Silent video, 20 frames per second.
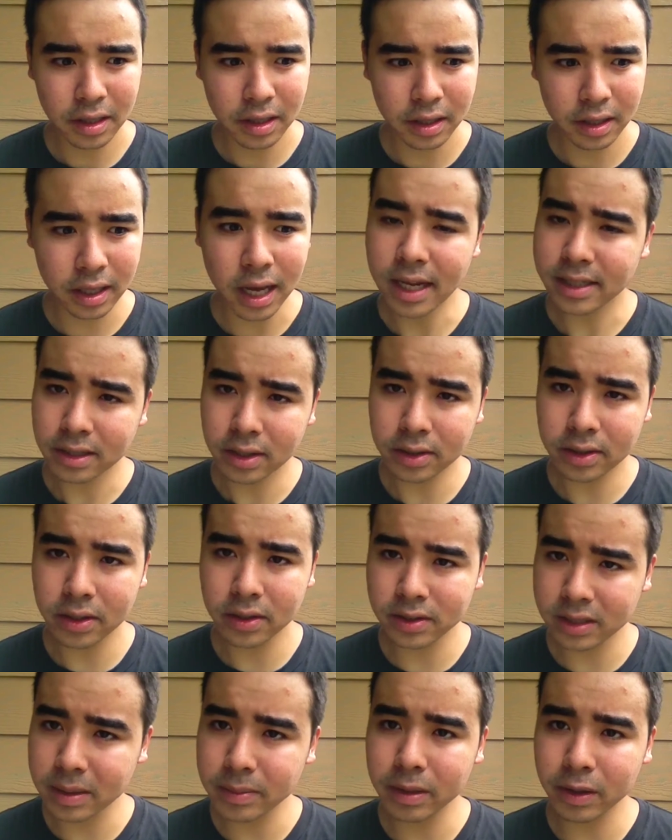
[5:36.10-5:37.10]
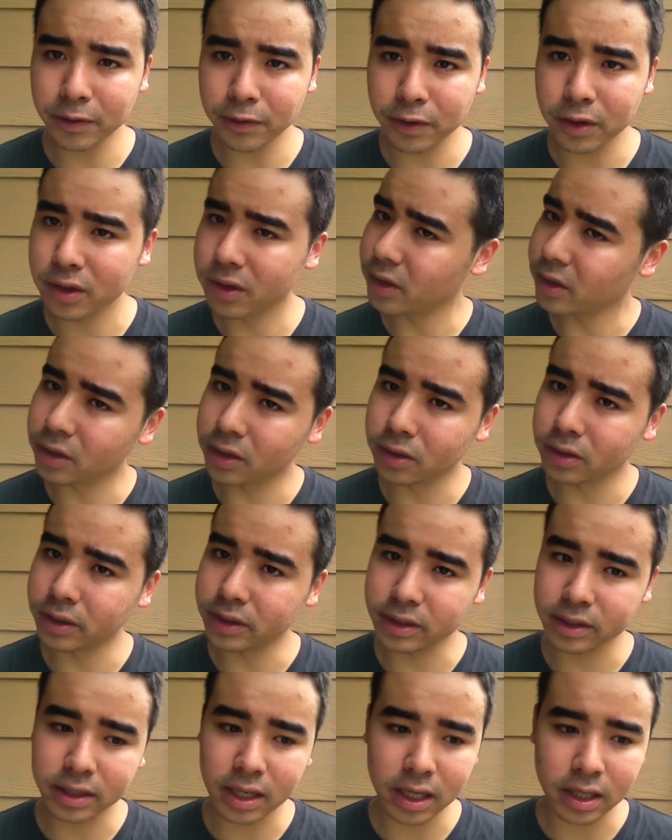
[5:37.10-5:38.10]
guys out there, same thing for you.
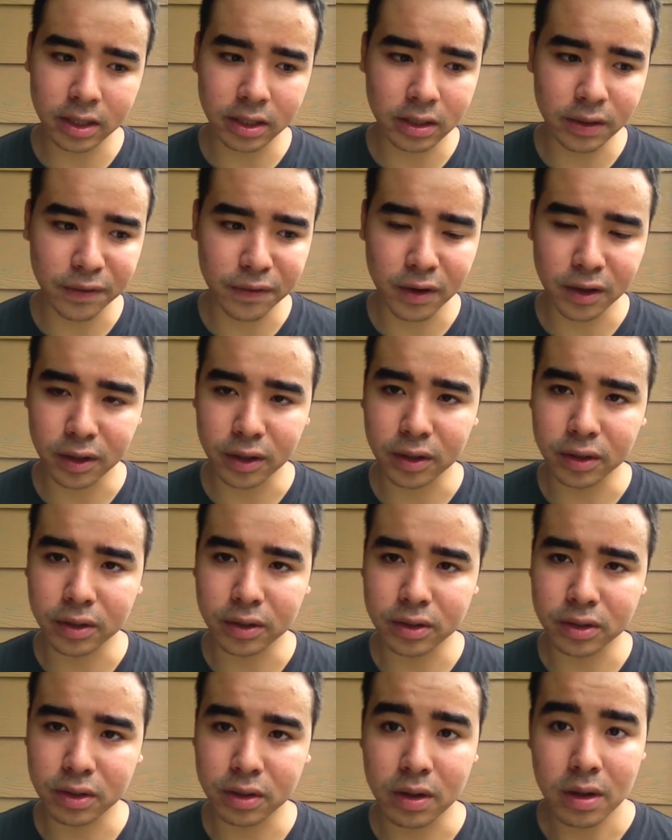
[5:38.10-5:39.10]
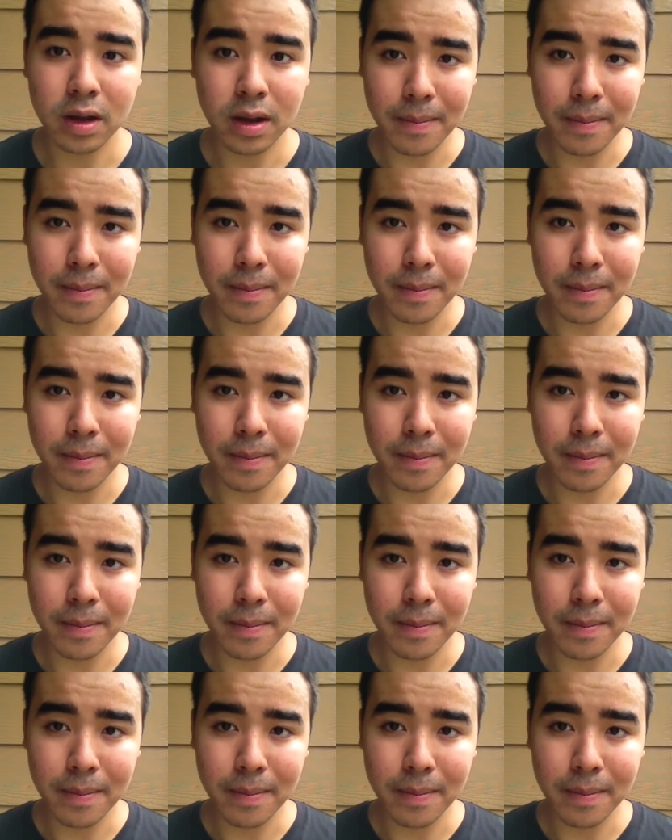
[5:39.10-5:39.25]
It's not good to front girls or